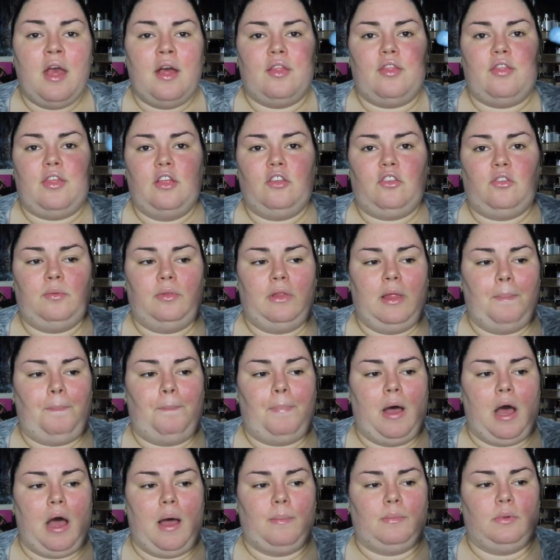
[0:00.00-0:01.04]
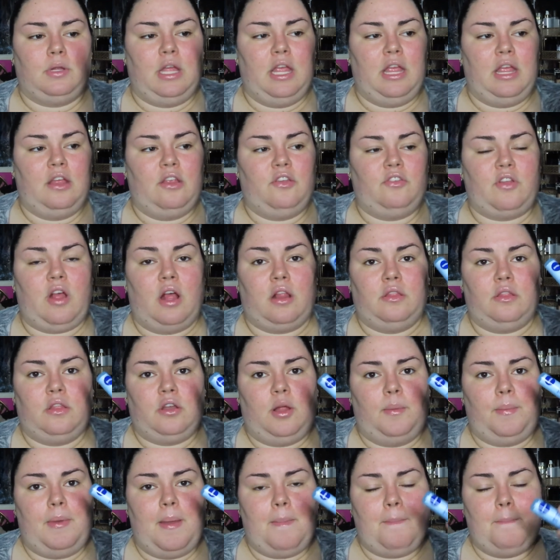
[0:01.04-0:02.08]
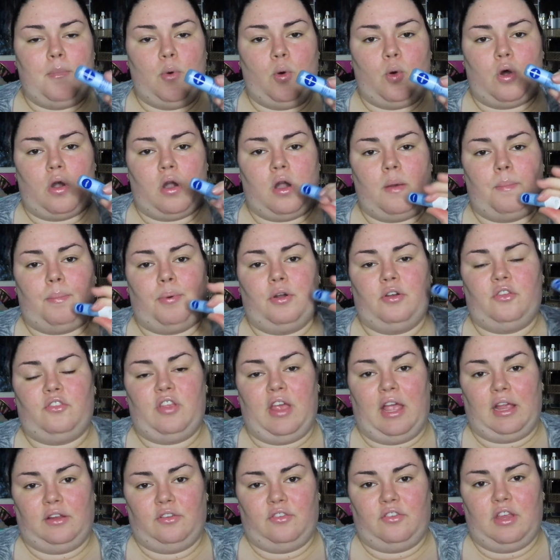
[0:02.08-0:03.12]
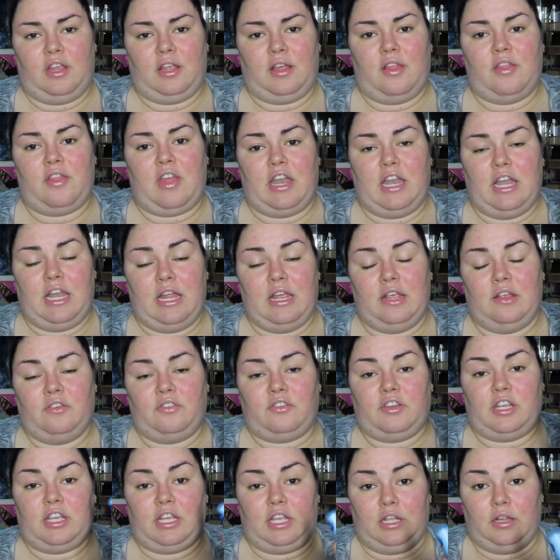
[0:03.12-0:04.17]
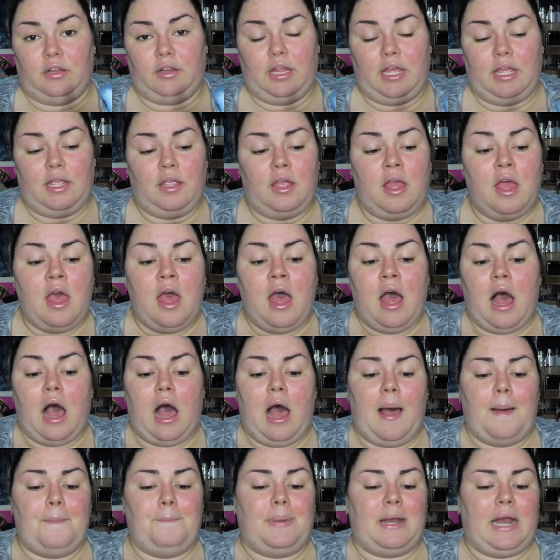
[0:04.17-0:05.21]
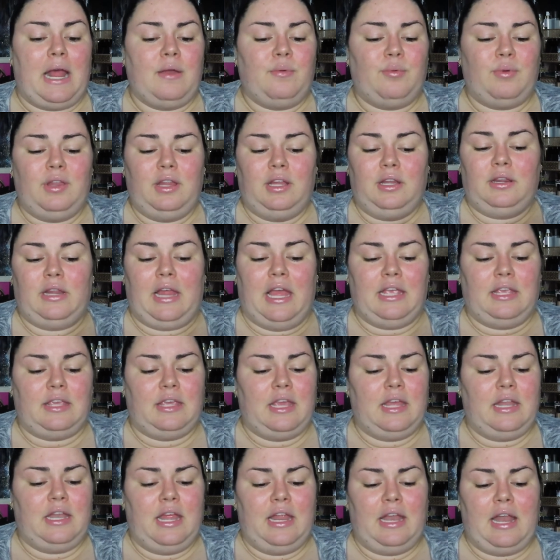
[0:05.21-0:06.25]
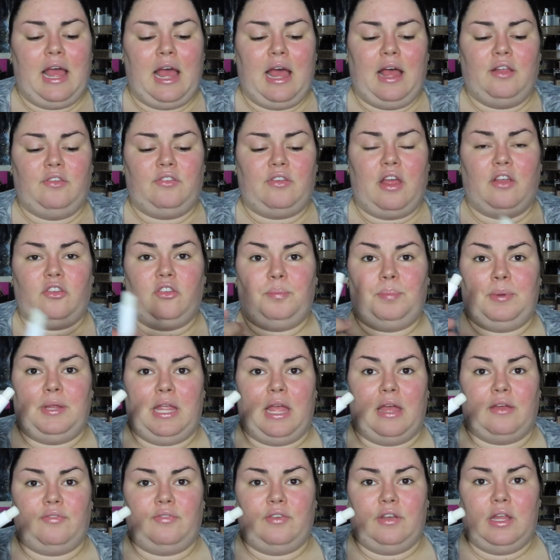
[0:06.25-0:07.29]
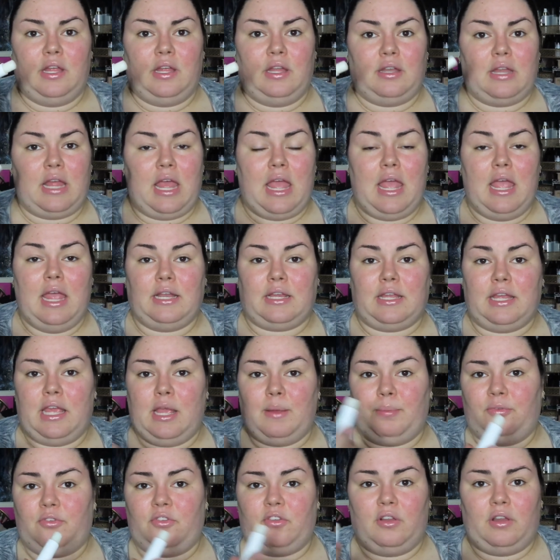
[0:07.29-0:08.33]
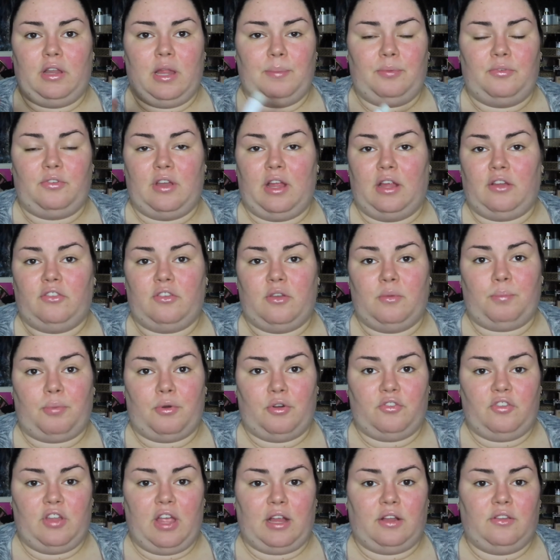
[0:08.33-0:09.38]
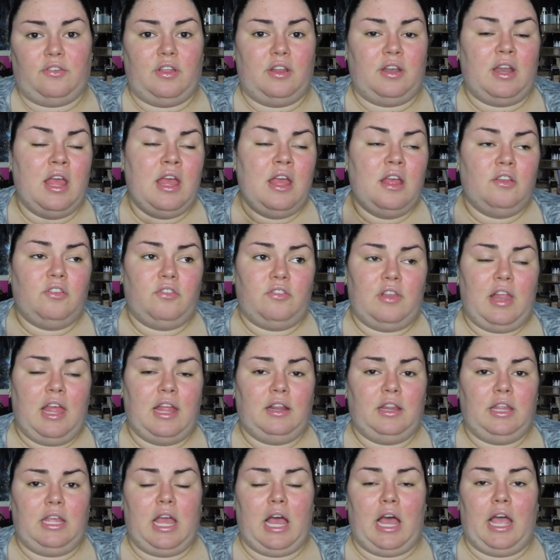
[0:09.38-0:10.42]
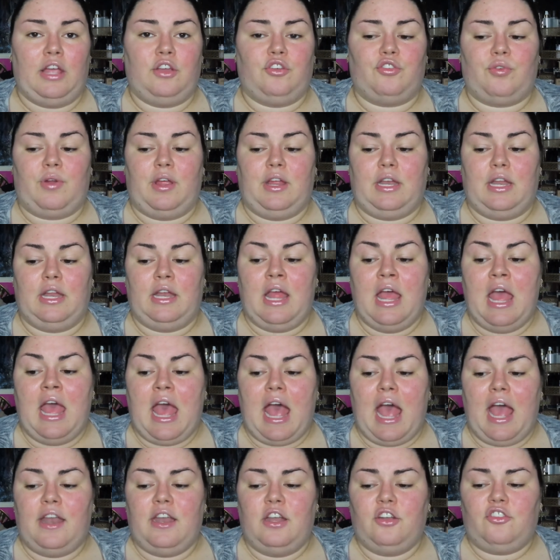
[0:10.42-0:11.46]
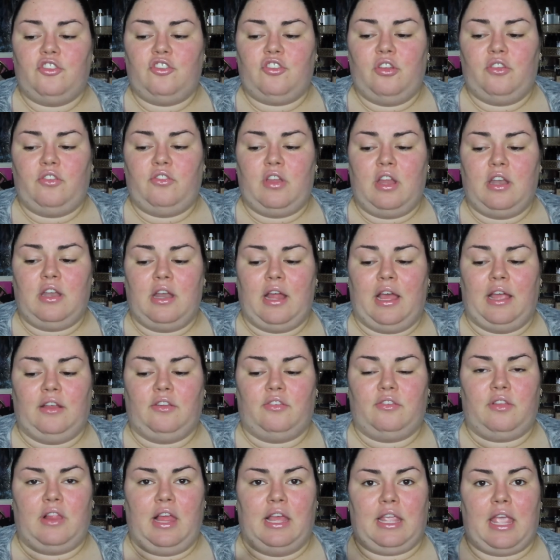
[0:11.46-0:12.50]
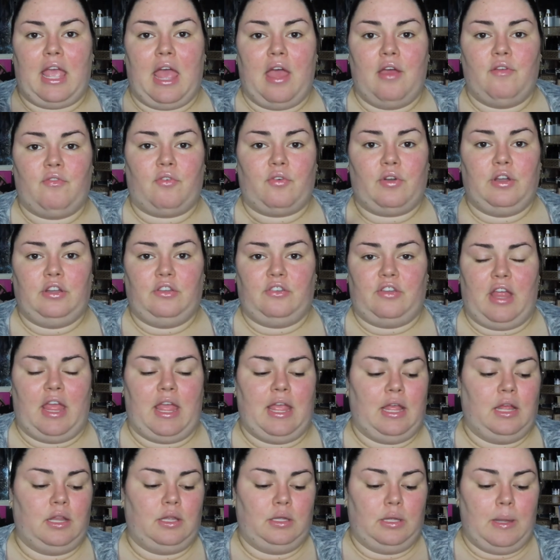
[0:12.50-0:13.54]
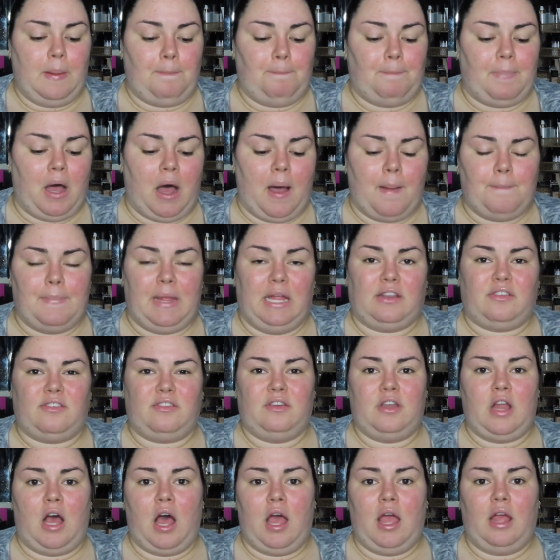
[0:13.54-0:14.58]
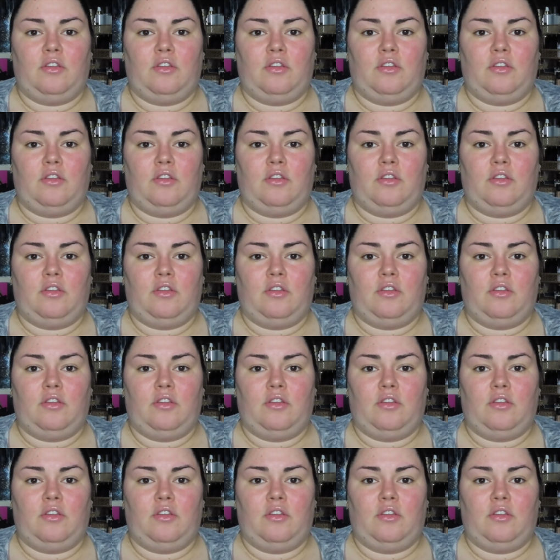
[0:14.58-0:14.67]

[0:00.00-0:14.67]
This lip balm is a little bit more protecting than it is healing, but I really like it. It has SPF in it. It keeps the lips nice and protected, slightly hydrated, and it's just a nice, like, everyday lip balm. It's not